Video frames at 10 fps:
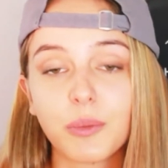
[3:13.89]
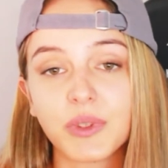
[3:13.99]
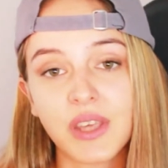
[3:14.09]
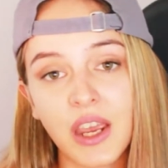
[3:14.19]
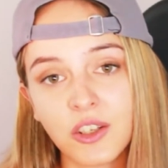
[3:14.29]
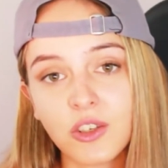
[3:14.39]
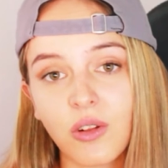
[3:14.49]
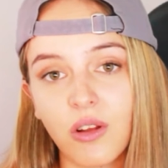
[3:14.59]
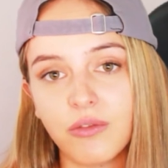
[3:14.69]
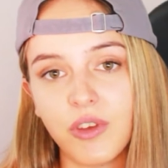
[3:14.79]
the
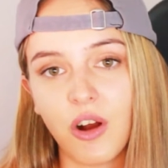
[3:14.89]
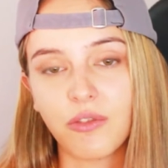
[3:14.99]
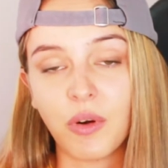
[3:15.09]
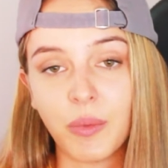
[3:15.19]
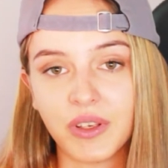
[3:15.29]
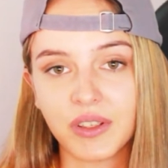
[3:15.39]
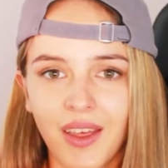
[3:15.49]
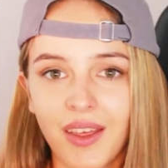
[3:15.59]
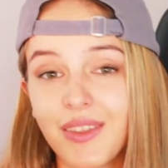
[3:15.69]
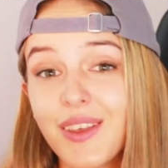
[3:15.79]
potential of VR from a
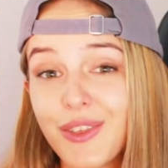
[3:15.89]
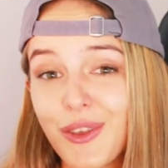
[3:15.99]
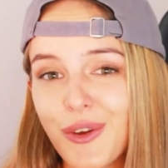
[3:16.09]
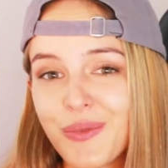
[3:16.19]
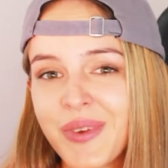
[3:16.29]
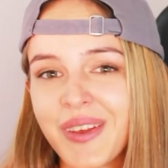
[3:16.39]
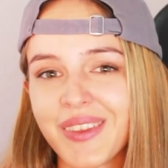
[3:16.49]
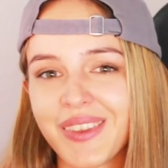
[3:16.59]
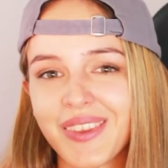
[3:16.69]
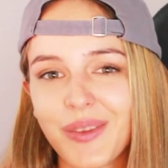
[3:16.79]
distance. The third
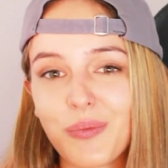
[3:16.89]
myth,